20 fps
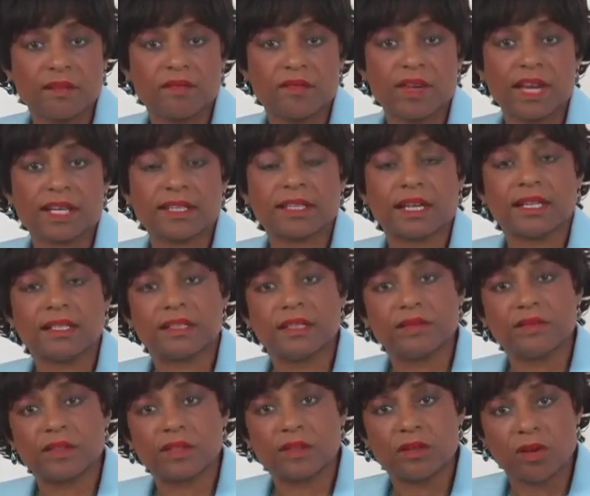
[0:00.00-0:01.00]
In fact, I
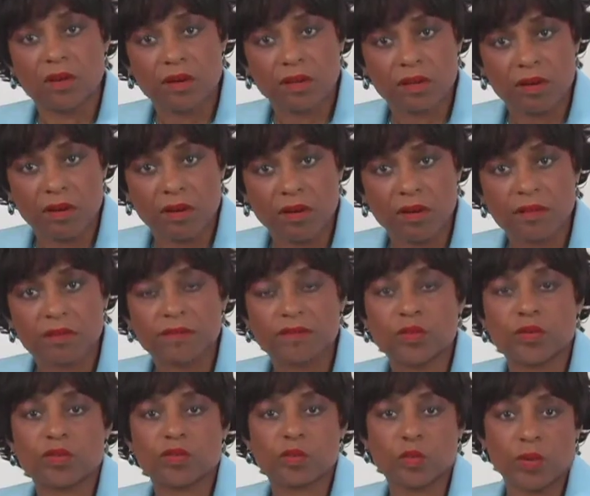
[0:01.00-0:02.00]
lived in Hong Kong
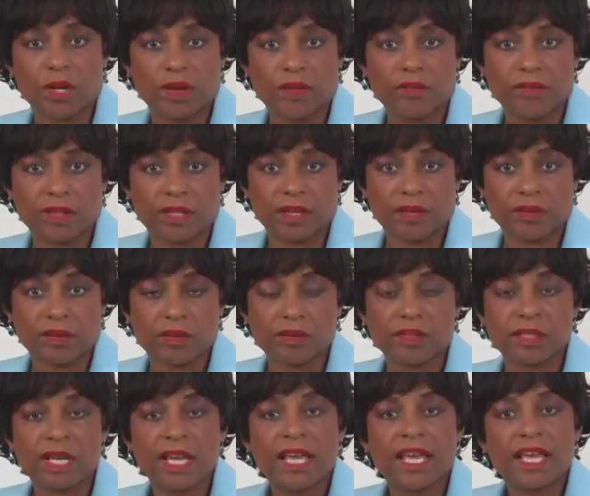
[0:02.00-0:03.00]
for 12
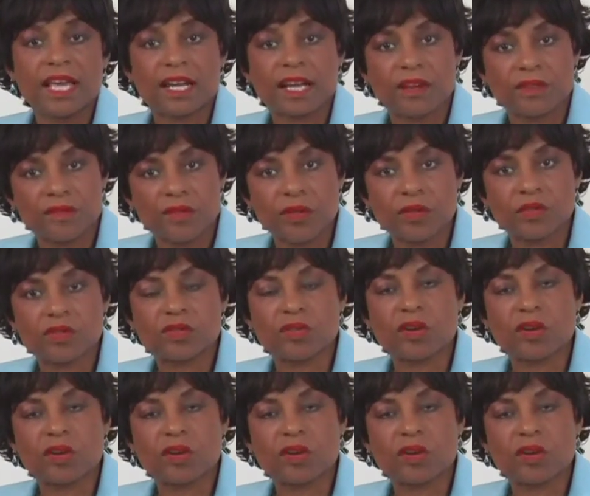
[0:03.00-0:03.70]
years, and I first